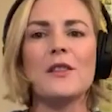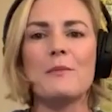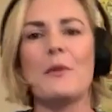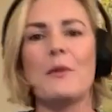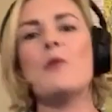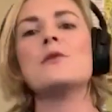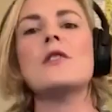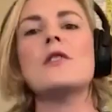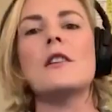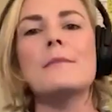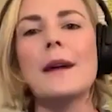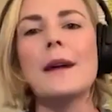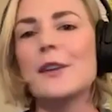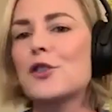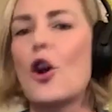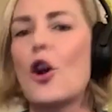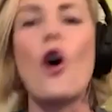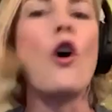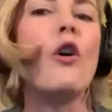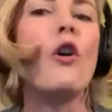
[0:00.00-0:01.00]
Boneyard
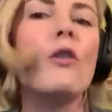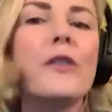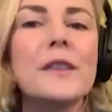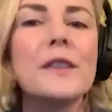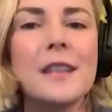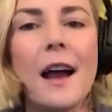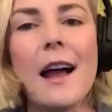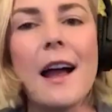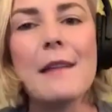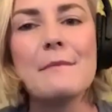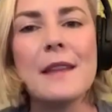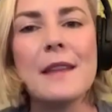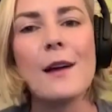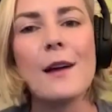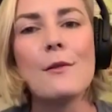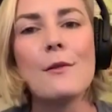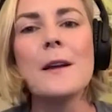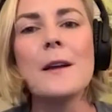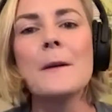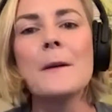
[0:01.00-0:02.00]
match all the time
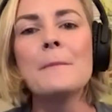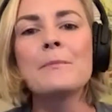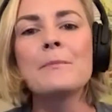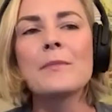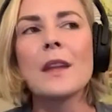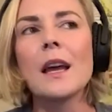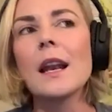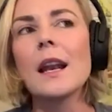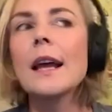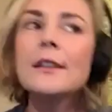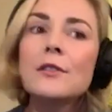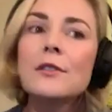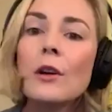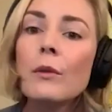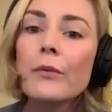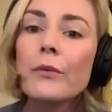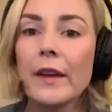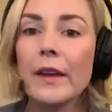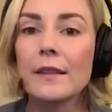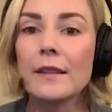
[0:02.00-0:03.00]
now? And I
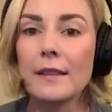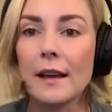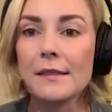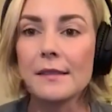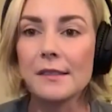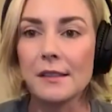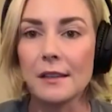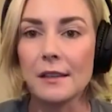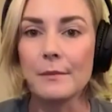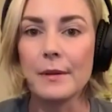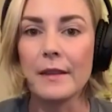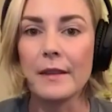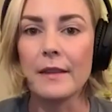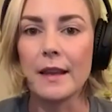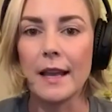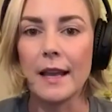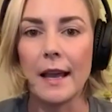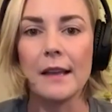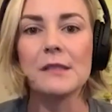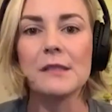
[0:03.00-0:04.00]
don't think that's going to be the
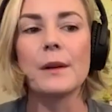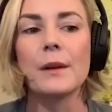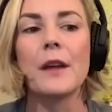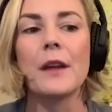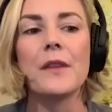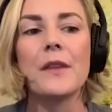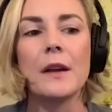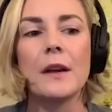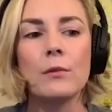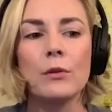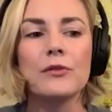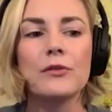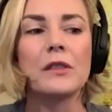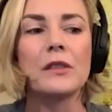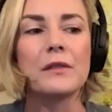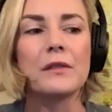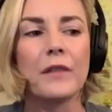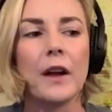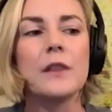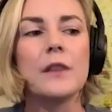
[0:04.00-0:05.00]
case, but I think we'll
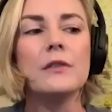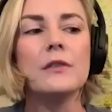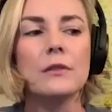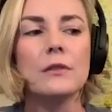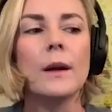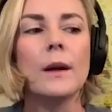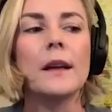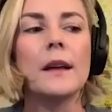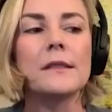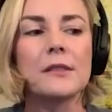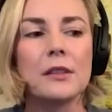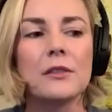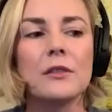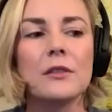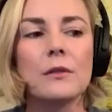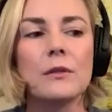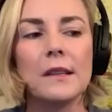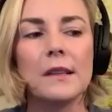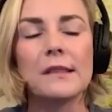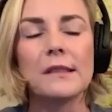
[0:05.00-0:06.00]
just find new ways to
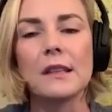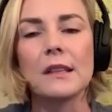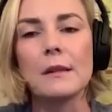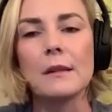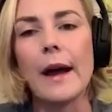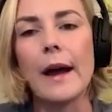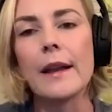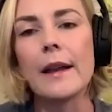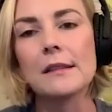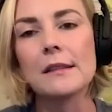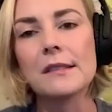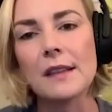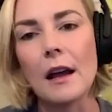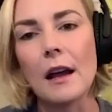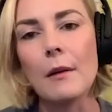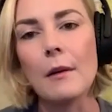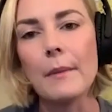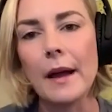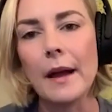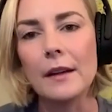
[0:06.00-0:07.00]
do these cinematic
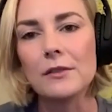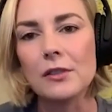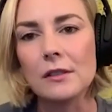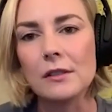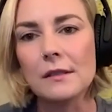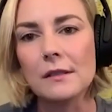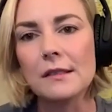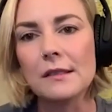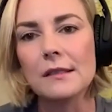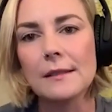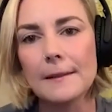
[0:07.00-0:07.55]
style matches.